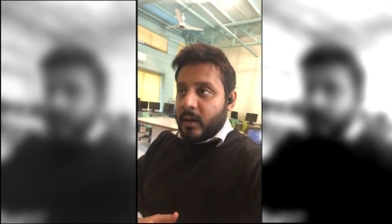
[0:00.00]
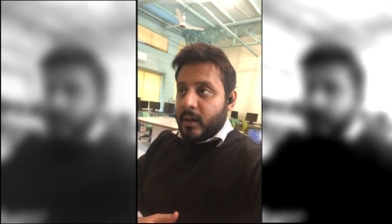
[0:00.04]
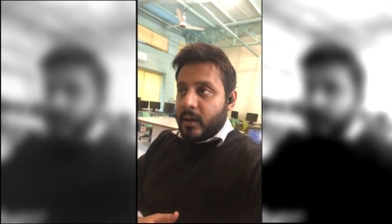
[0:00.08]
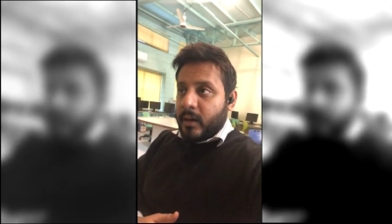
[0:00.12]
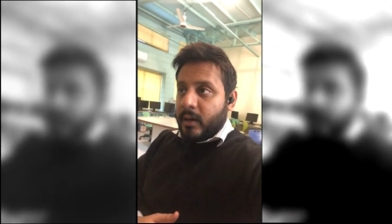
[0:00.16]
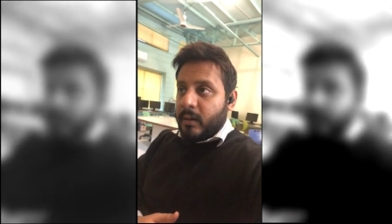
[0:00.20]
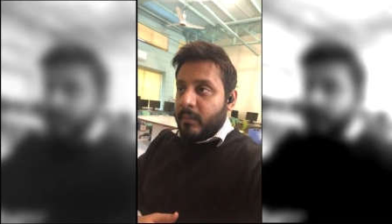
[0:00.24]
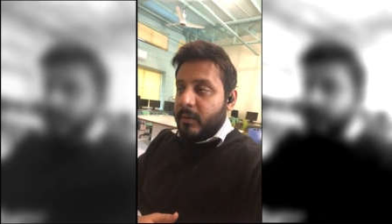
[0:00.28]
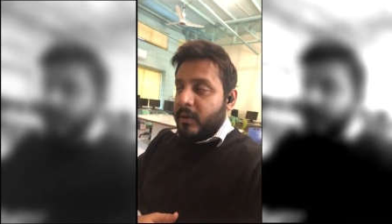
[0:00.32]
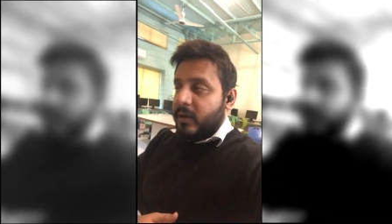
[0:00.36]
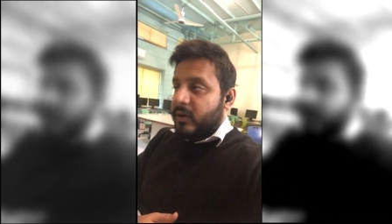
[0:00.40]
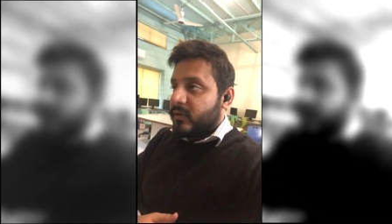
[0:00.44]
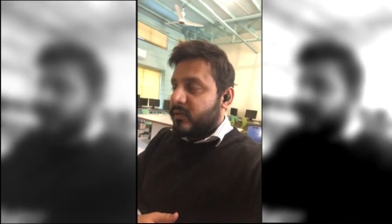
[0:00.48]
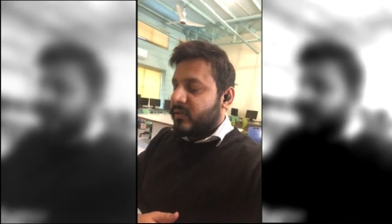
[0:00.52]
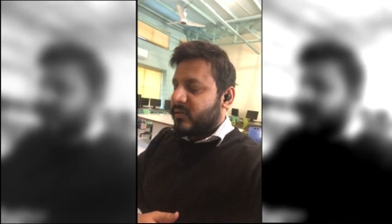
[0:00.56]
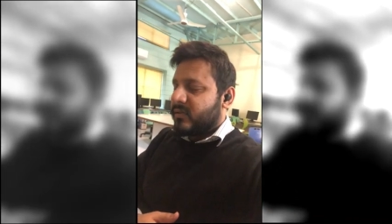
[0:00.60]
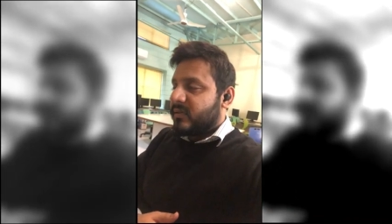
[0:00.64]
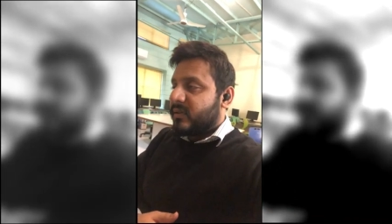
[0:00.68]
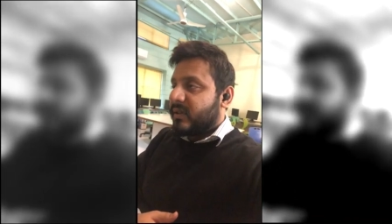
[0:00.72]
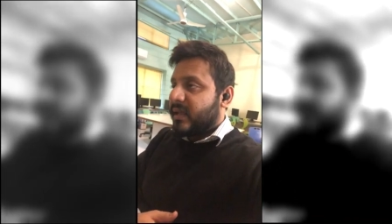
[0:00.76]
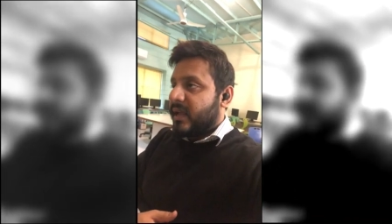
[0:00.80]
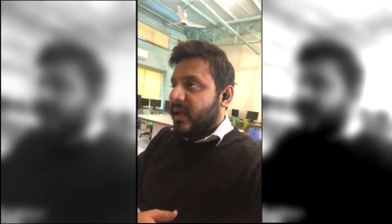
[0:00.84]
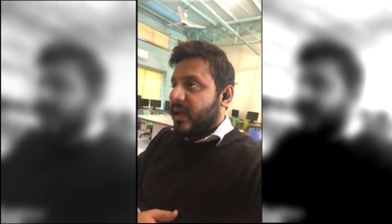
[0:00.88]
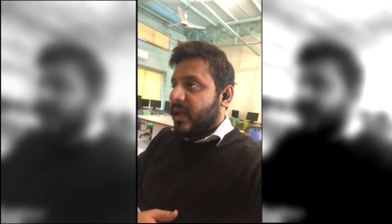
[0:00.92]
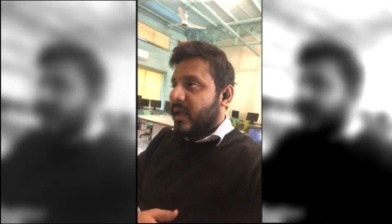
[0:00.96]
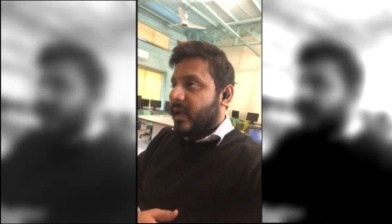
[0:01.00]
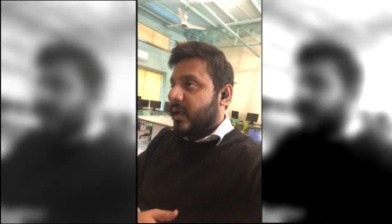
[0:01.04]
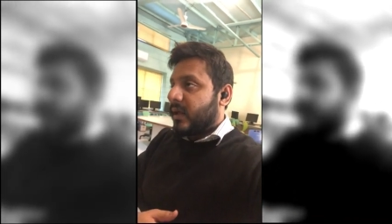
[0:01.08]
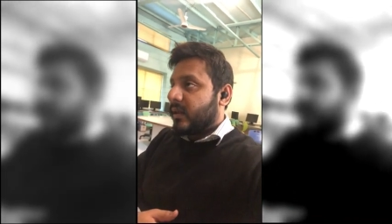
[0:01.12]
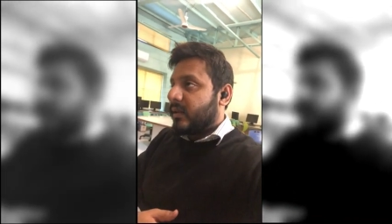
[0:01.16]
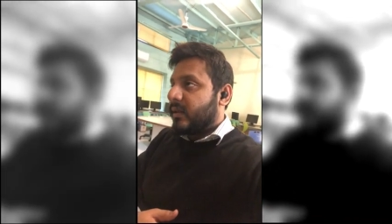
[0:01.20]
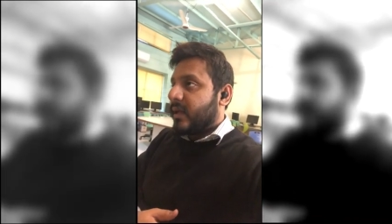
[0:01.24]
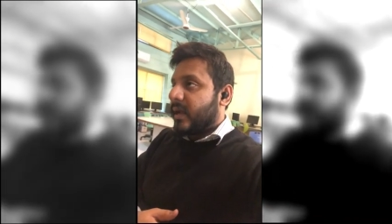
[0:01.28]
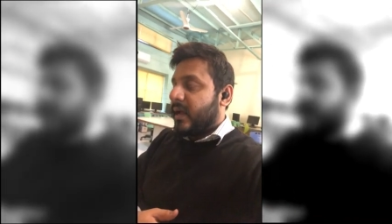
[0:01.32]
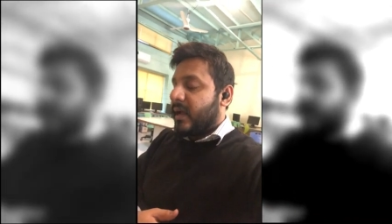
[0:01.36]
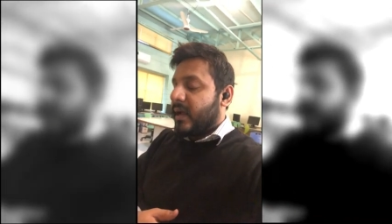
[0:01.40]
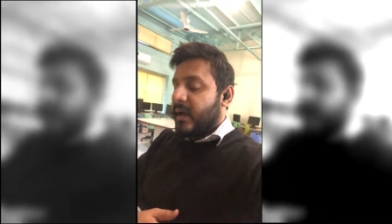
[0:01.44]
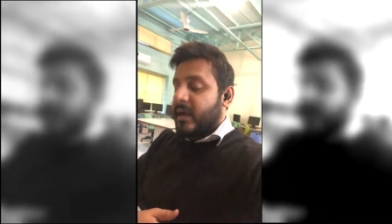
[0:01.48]
because
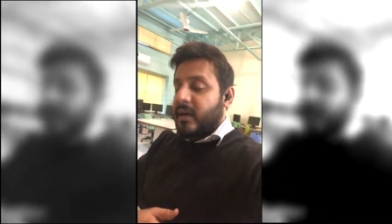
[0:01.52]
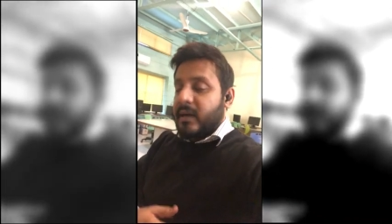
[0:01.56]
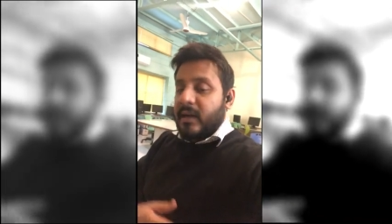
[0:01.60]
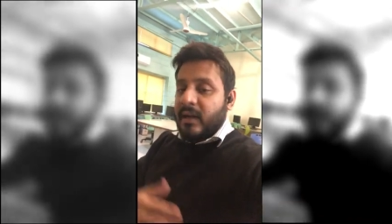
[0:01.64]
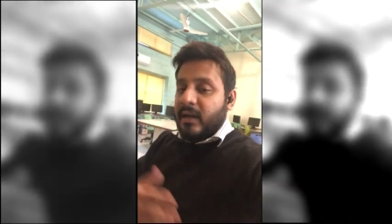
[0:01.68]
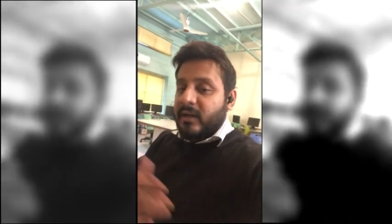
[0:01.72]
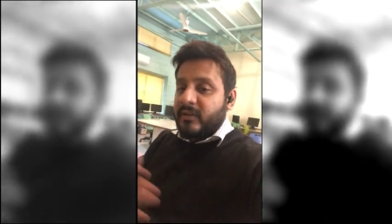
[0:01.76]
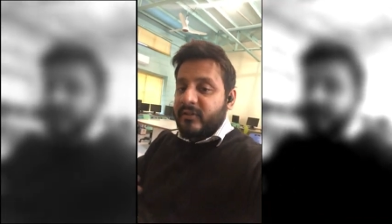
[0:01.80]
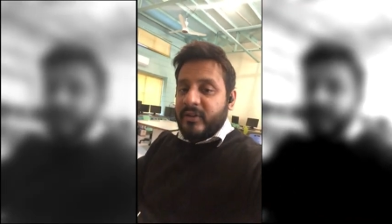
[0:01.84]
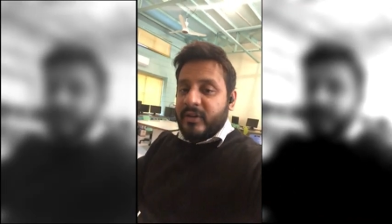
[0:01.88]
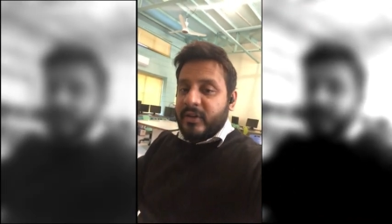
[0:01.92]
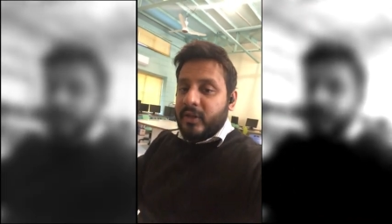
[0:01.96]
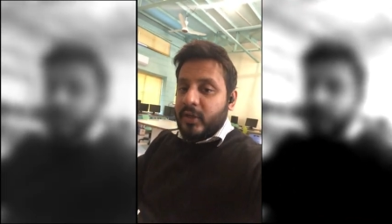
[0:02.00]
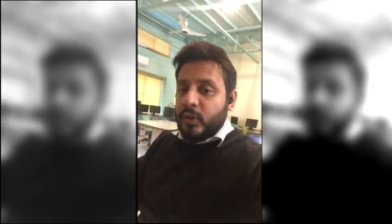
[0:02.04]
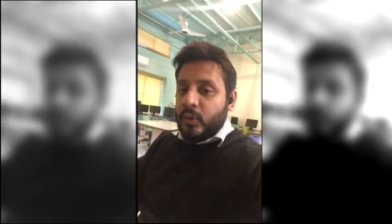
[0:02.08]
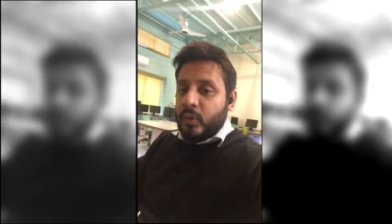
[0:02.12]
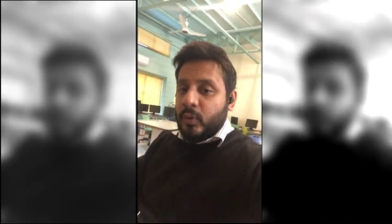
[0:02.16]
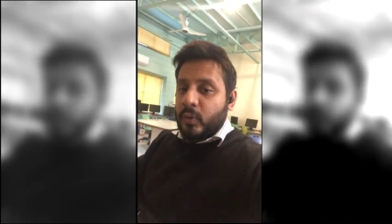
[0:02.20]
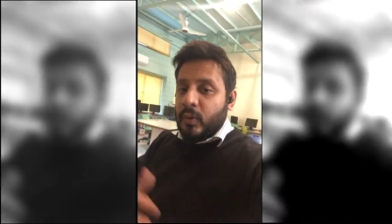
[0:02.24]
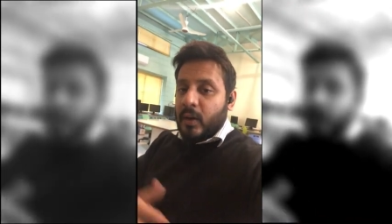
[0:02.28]
they indulge into